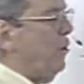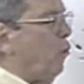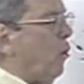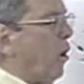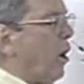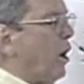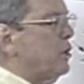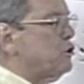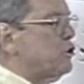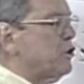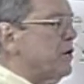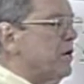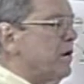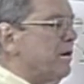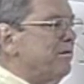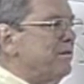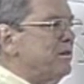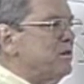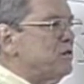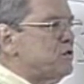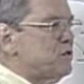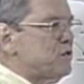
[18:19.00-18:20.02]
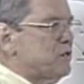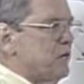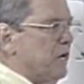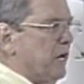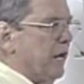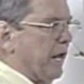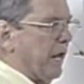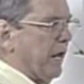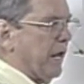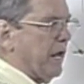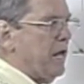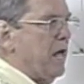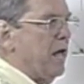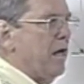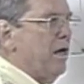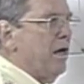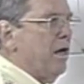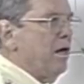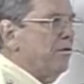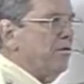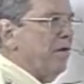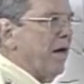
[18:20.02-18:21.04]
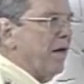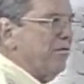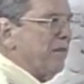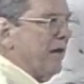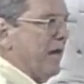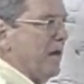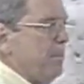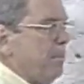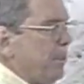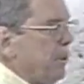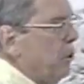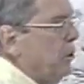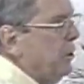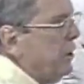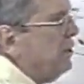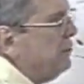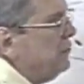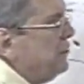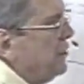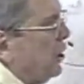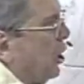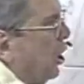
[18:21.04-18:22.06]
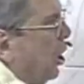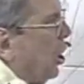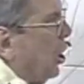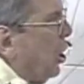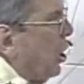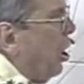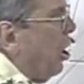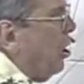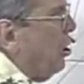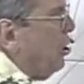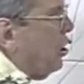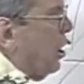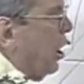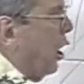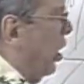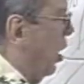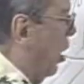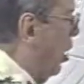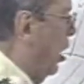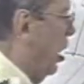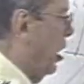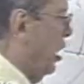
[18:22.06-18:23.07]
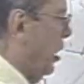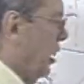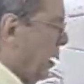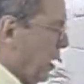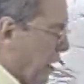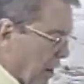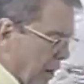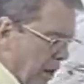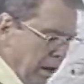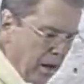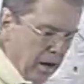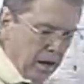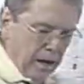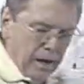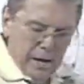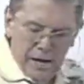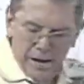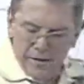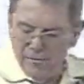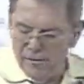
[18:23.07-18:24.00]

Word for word: washing of the sea that they put in their halakha, and